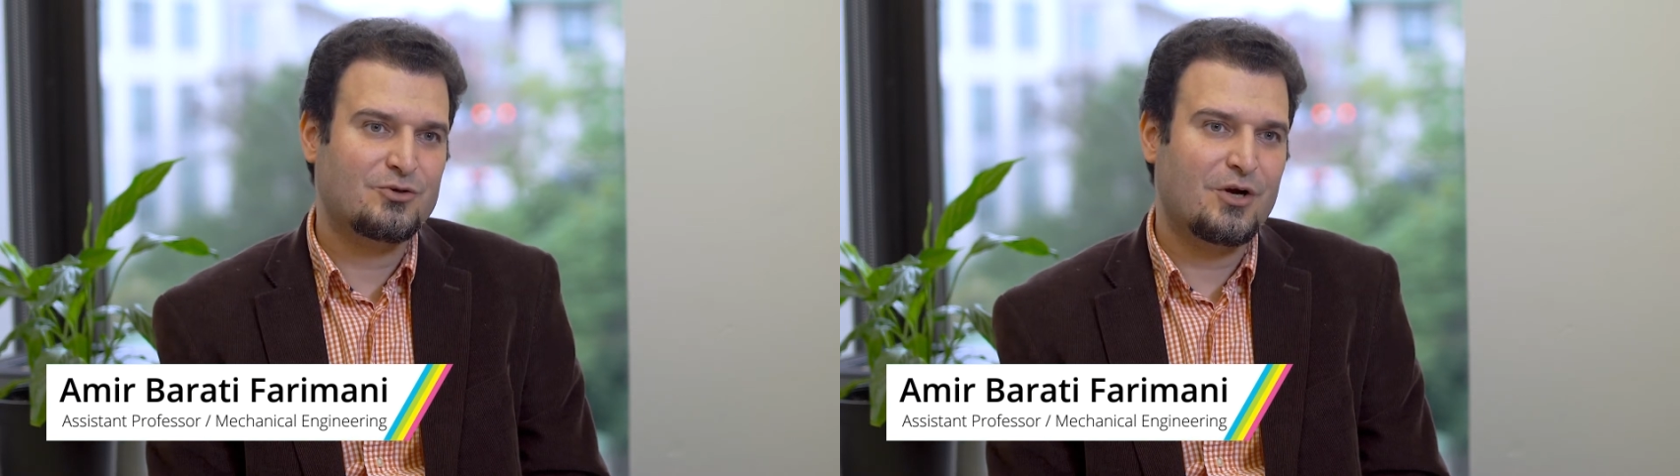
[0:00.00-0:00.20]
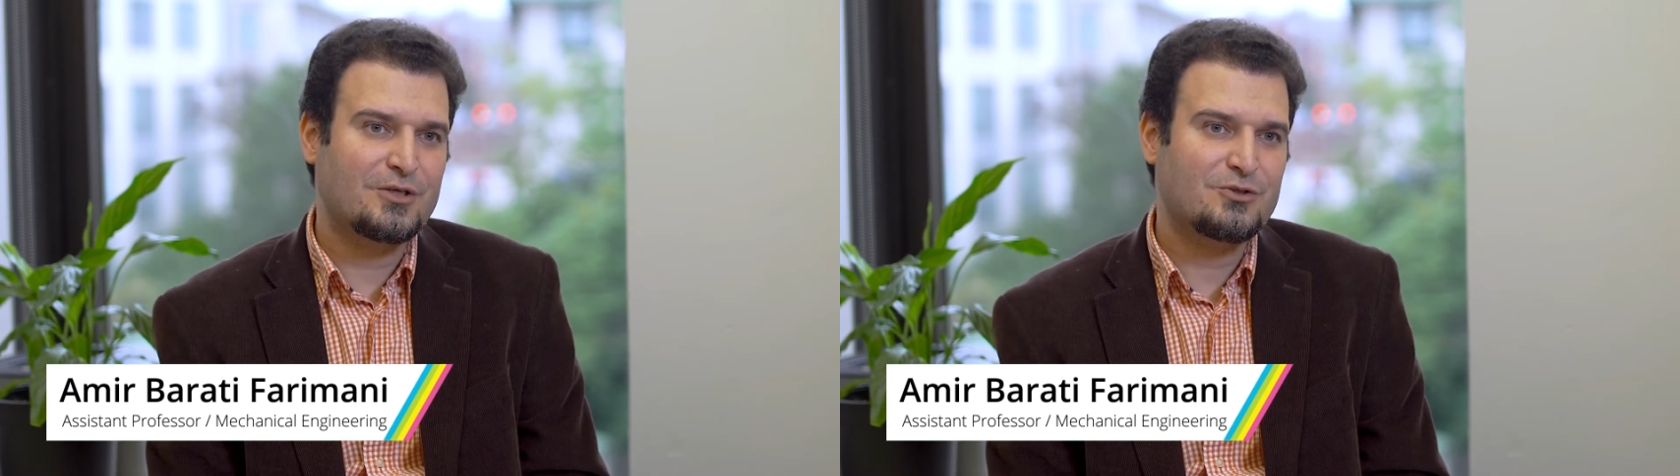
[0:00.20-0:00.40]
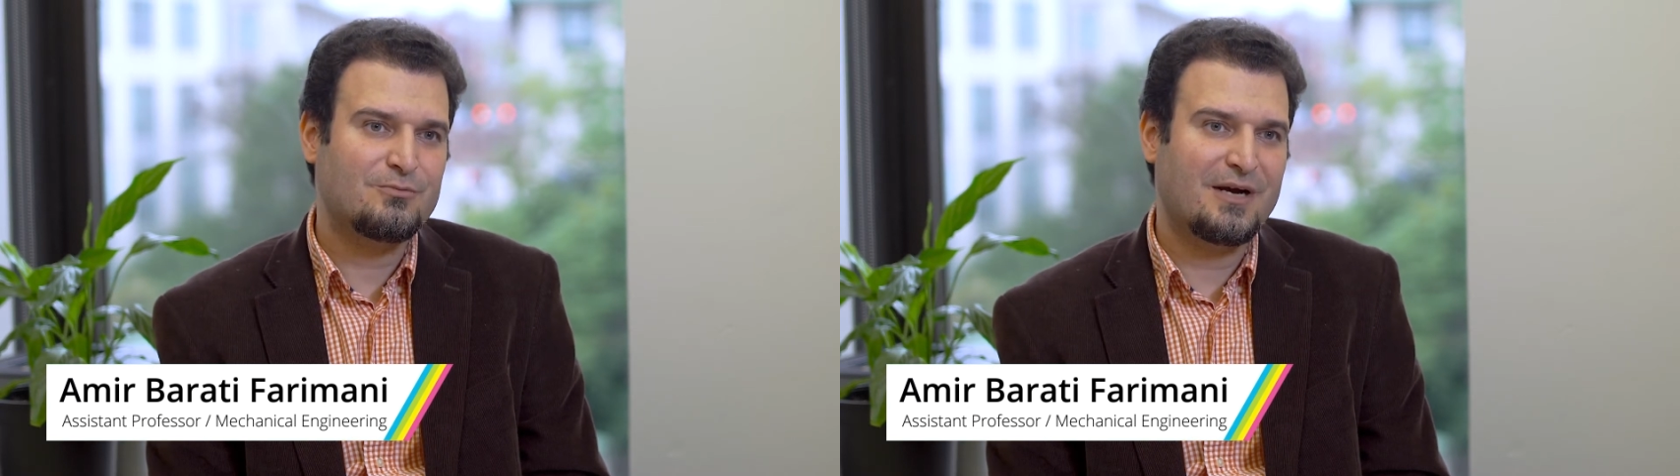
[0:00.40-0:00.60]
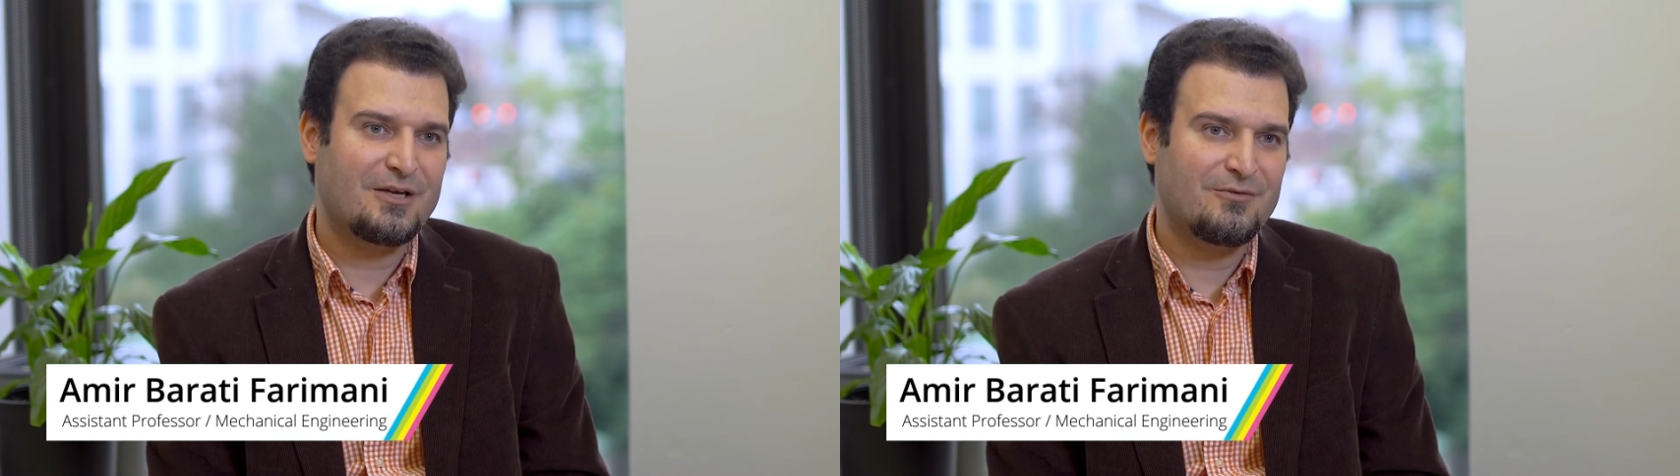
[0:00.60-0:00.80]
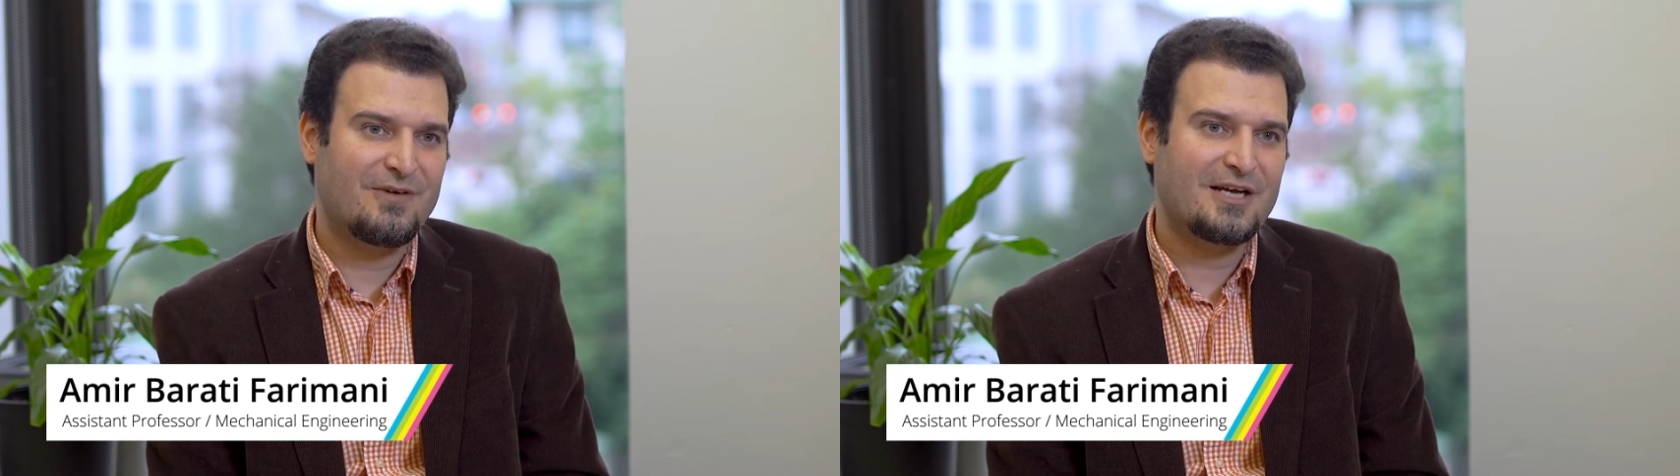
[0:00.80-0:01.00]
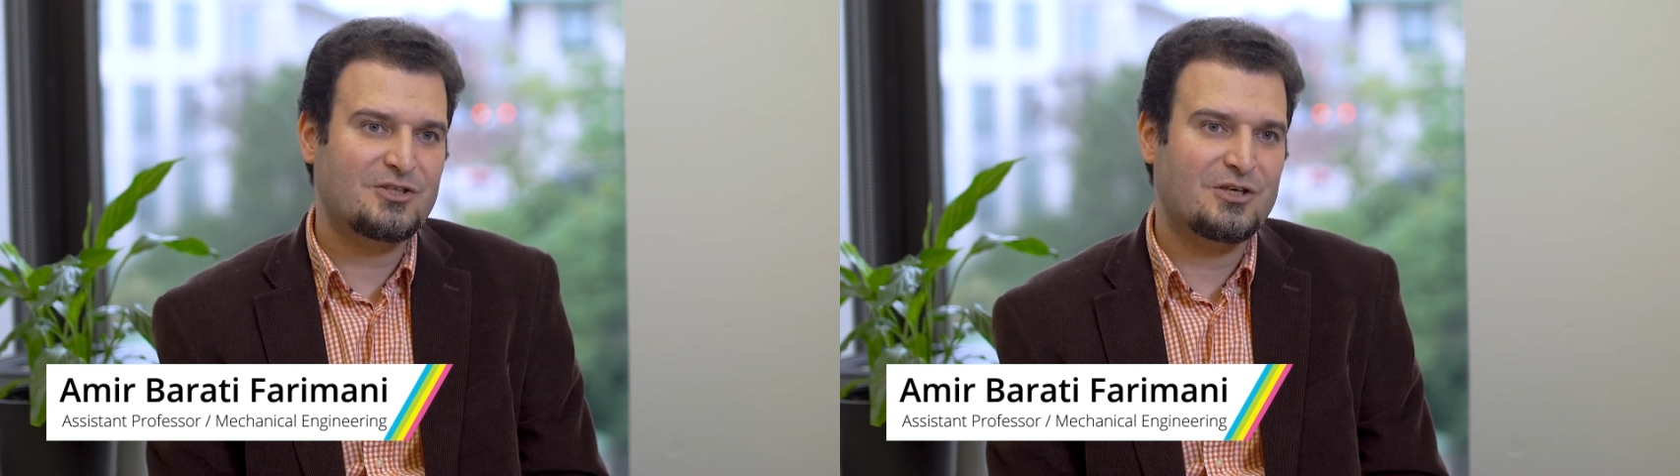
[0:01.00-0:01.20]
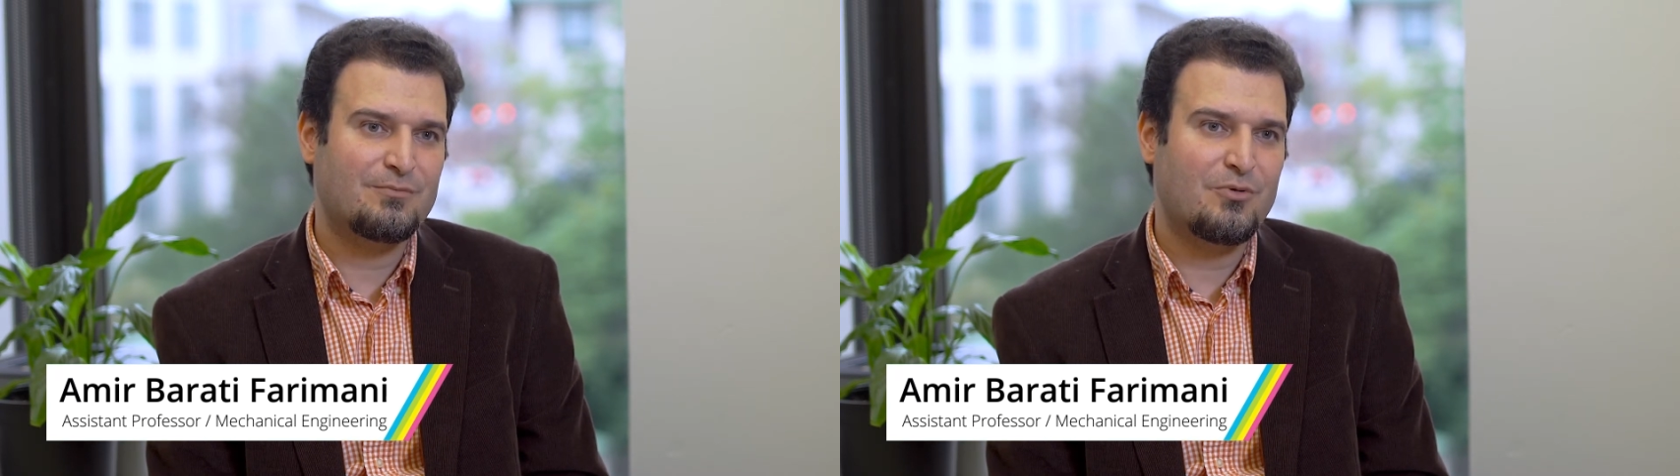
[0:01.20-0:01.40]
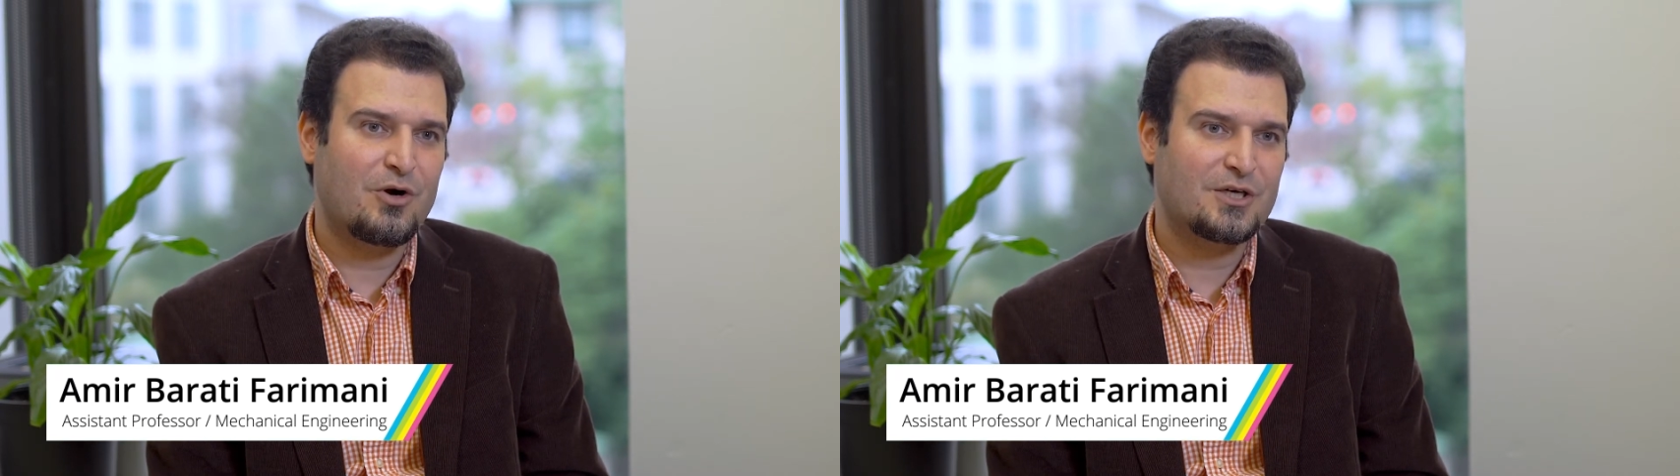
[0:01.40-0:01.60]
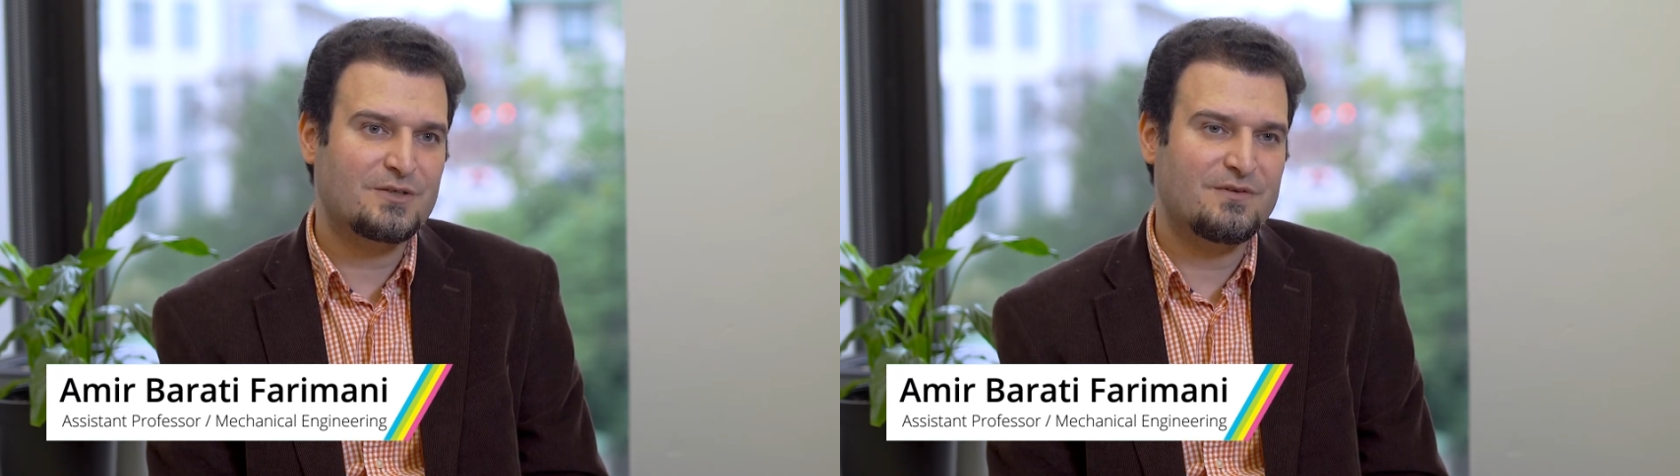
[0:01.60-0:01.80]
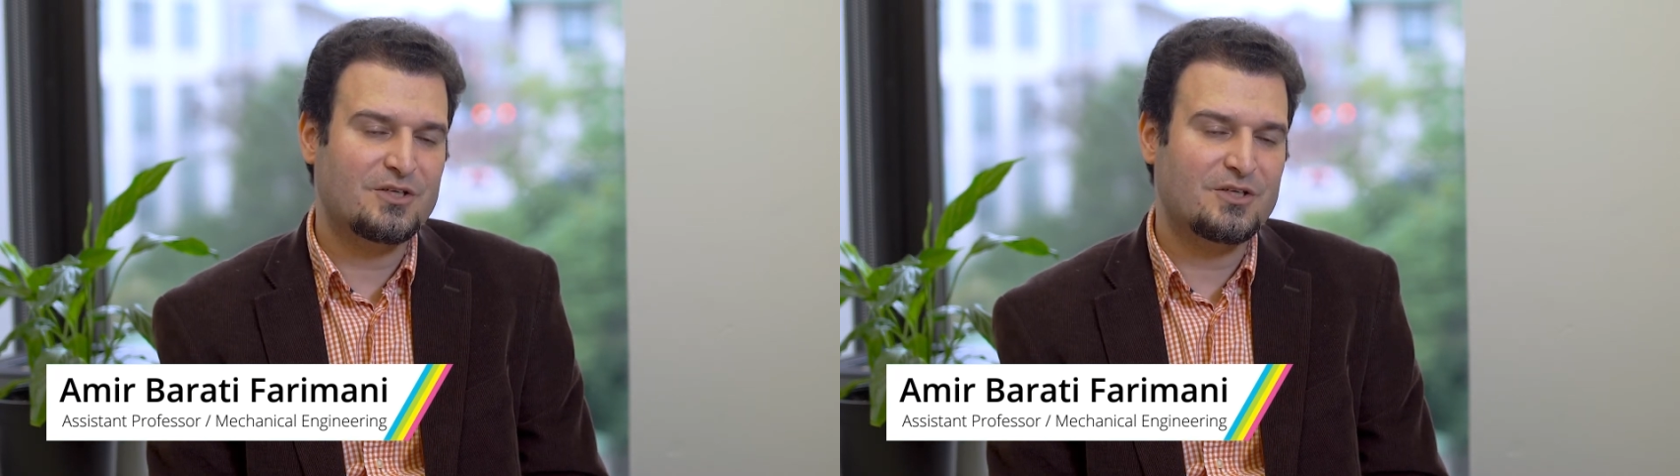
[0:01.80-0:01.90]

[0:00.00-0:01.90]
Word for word: tries to manufacture parts